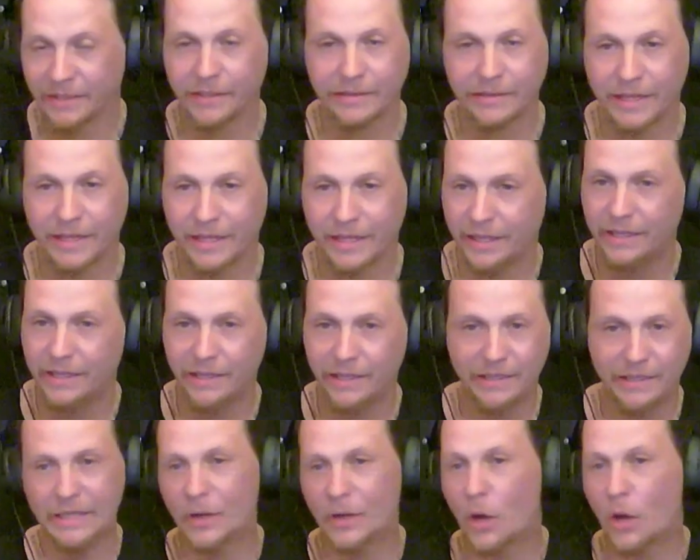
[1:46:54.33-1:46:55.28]

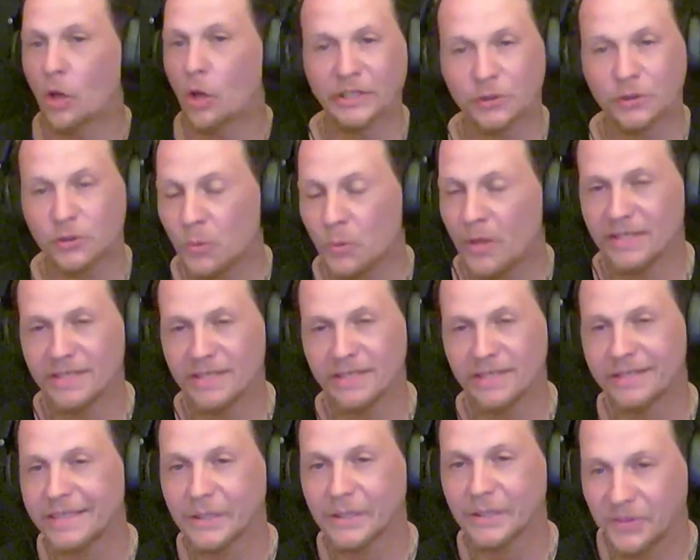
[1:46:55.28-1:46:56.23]
it all intertwines at the
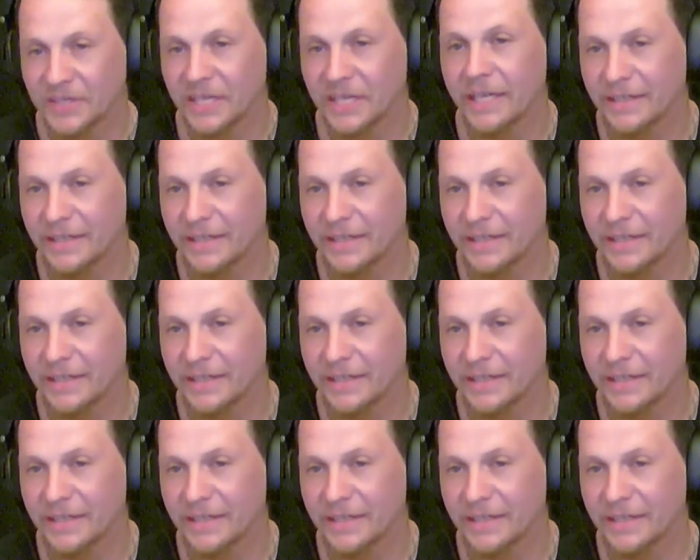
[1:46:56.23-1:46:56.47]
end of the day.